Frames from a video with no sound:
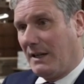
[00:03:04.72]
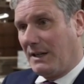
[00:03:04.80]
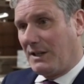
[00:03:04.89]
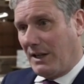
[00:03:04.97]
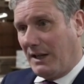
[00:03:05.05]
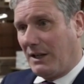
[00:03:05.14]

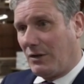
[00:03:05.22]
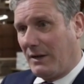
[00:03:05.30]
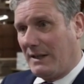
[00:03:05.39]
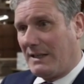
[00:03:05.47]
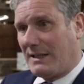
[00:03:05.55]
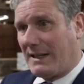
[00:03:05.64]
to
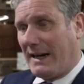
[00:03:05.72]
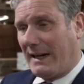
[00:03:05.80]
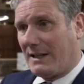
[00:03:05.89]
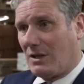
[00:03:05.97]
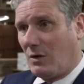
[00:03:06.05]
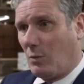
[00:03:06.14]
increase tax
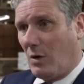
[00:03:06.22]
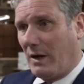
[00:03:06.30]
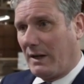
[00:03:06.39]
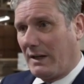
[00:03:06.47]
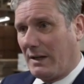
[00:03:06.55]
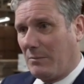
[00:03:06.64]
on
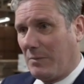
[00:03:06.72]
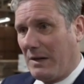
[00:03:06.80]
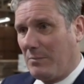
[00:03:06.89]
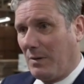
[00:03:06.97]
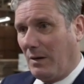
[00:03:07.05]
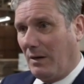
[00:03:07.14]
working
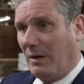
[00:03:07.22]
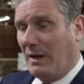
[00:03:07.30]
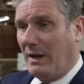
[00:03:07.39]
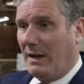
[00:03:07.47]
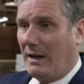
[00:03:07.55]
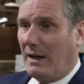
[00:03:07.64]
people.
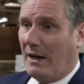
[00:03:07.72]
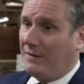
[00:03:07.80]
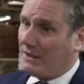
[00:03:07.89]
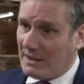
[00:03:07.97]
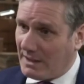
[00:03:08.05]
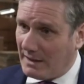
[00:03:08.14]
And
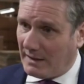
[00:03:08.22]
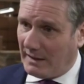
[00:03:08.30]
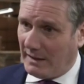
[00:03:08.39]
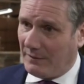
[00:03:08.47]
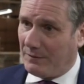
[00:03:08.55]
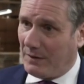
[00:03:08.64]
this isn't
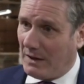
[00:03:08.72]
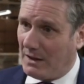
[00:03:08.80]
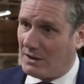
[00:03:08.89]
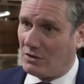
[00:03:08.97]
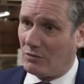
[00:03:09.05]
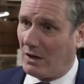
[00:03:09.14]
the
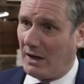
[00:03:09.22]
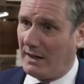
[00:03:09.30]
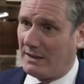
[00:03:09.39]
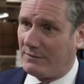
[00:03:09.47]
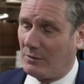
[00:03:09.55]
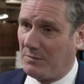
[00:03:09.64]
first
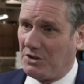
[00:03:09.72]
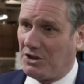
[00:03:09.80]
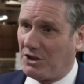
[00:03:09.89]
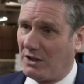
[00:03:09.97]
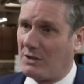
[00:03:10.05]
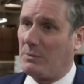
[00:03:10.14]
rise from this
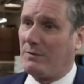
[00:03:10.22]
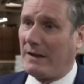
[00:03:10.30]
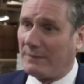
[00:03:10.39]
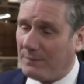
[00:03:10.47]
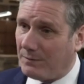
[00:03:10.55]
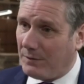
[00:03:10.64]
Chancellor. We've
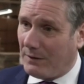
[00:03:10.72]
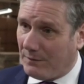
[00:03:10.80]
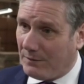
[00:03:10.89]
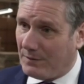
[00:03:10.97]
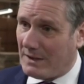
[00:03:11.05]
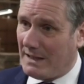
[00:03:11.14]
had
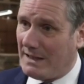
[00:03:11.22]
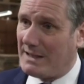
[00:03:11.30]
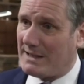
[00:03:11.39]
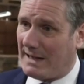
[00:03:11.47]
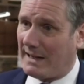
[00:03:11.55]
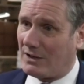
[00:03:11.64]
15
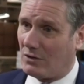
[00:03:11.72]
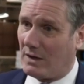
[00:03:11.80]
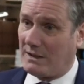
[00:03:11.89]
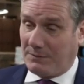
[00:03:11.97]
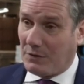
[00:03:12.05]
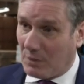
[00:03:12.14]
tax
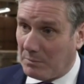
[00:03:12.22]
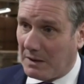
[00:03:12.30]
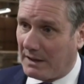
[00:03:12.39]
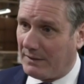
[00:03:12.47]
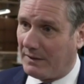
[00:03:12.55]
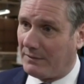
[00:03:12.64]
rises, if you can
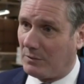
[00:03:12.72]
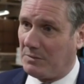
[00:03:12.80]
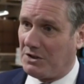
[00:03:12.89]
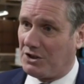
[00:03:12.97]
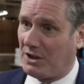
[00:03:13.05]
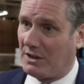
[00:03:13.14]
believe it, from
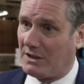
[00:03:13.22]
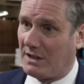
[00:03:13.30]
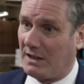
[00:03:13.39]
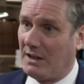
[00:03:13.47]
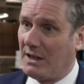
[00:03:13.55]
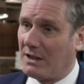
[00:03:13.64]
this
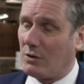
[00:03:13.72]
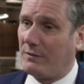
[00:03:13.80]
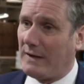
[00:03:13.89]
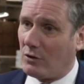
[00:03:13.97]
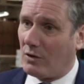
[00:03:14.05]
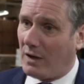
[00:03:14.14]
Chancellor. So
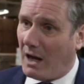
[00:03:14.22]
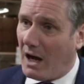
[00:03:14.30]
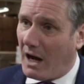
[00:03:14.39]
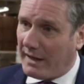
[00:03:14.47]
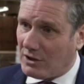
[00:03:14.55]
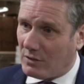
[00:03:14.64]
we've now got the
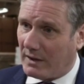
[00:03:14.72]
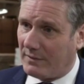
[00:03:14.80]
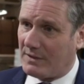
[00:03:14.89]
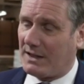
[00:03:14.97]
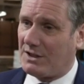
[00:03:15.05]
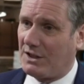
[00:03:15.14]
highest rate
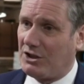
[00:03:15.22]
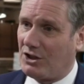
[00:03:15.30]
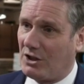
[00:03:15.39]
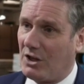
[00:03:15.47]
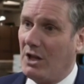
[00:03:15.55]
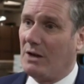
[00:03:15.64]
of
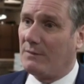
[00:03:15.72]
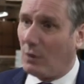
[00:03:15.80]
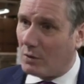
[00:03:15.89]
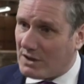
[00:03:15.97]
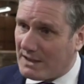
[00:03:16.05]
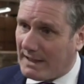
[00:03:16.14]
taxation
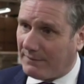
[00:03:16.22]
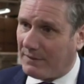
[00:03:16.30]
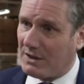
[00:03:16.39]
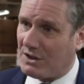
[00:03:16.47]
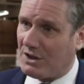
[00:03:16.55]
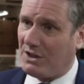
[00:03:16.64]
for
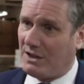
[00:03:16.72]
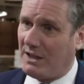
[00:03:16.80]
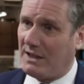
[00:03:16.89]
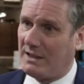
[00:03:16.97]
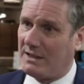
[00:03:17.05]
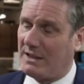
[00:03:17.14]
70
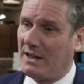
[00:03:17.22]
years.